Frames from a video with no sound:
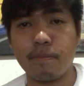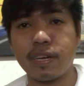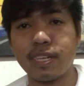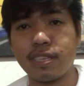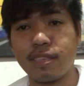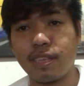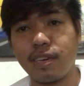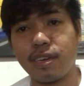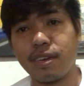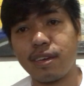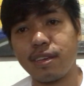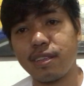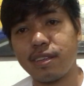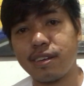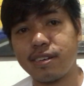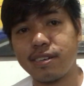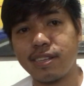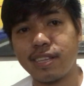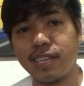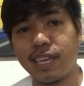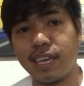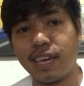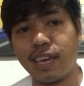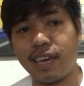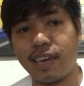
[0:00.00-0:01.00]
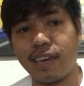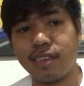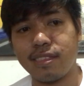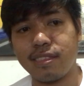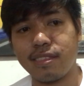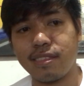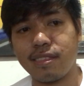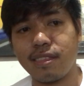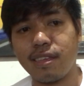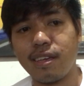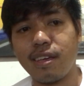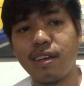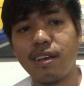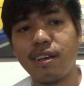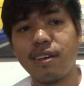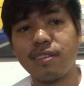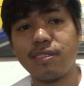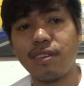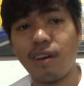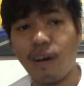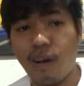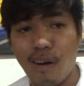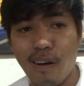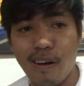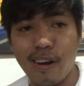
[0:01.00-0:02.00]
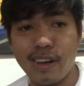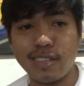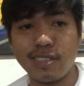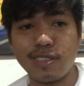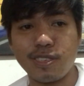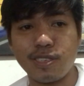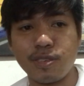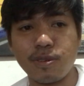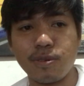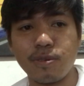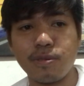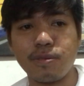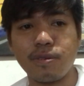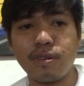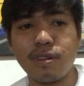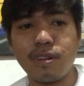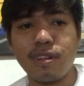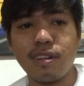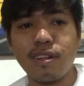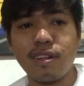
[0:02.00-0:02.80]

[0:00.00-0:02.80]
particularly in the art. So